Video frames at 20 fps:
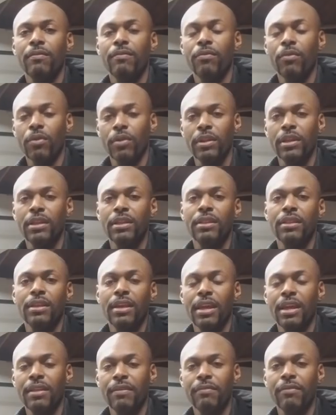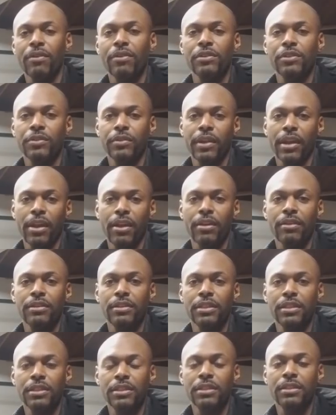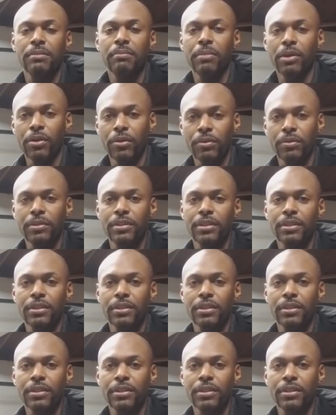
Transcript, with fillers: 40th Anniversary Heritage Boat.